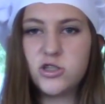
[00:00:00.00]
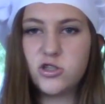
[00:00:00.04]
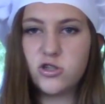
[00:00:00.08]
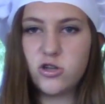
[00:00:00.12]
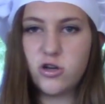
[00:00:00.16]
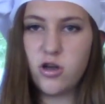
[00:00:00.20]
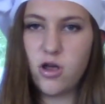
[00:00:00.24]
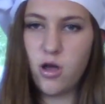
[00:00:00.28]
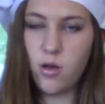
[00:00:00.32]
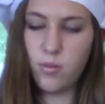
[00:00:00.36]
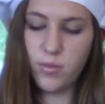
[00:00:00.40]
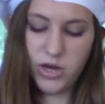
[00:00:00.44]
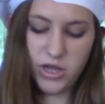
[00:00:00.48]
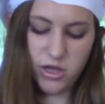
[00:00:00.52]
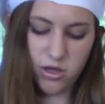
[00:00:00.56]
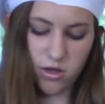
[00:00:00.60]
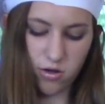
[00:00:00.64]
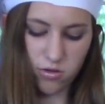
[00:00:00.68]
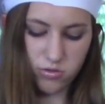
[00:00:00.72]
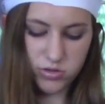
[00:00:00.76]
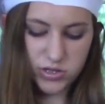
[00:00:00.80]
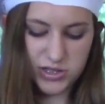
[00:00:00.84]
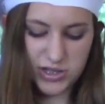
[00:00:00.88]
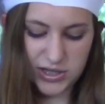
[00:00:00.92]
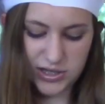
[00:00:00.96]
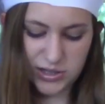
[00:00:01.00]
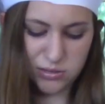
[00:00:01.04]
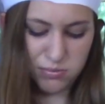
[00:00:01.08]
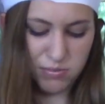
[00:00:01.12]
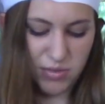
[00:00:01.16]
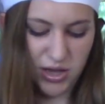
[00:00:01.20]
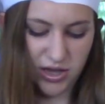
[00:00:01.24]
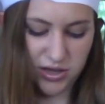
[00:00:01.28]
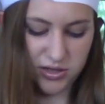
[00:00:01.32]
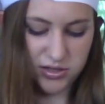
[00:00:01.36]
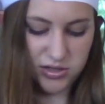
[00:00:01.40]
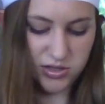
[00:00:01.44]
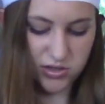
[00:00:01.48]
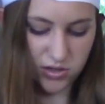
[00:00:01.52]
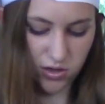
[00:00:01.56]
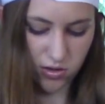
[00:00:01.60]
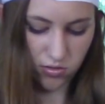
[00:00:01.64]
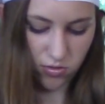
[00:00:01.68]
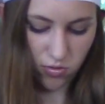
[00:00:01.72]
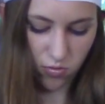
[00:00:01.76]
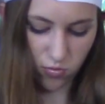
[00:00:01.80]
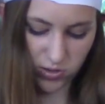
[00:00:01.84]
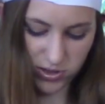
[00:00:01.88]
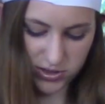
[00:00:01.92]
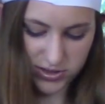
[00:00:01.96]
sure how many cones this makes, so
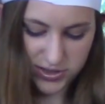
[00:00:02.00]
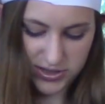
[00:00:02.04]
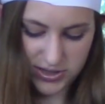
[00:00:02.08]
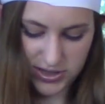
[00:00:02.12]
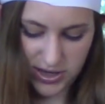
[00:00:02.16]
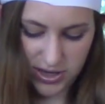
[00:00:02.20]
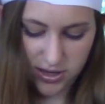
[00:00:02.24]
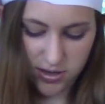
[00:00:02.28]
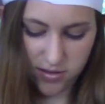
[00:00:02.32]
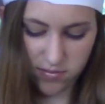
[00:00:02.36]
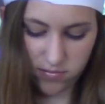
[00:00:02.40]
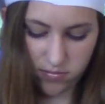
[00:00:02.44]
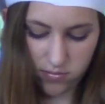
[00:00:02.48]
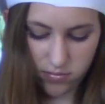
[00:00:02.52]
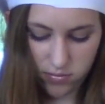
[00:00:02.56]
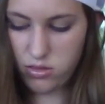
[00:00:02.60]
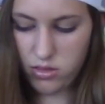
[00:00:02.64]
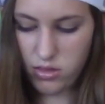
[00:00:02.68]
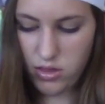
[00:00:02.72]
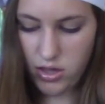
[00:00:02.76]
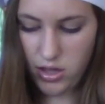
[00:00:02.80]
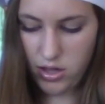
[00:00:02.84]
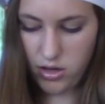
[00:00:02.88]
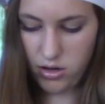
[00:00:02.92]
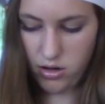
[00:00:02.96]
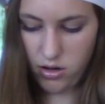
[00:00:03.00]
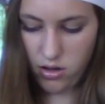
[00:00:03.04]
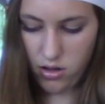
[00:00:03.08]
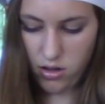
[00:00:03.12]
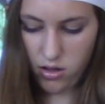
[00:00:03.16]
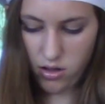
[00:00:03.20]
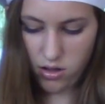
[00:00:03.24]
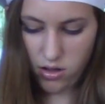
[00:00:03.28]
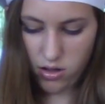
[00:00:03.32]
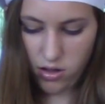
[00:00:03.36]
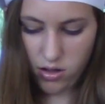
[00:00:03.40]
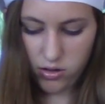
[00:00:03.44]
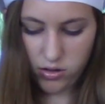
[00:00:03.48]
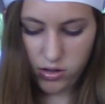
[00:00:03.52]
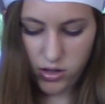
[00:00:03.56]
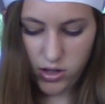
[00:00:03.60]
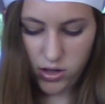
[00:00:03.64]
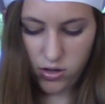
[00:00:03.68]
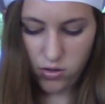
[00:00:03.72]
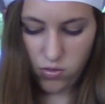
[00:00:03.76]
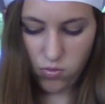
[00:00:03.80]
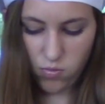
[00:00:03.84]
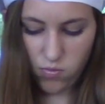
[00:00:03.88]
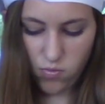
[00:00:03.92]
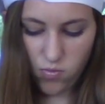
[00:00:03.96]
we'll see. Then a
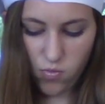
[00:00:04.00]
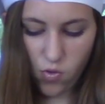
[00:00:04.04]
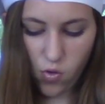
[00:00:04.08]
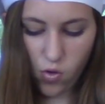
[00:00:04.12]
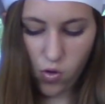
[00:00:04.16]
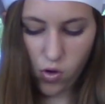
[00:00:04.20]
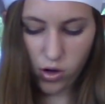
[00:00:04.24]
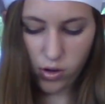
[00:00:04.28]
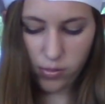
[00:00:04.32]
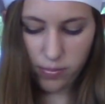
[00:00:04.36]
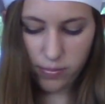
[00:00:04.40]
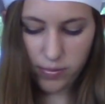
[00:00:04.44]
little more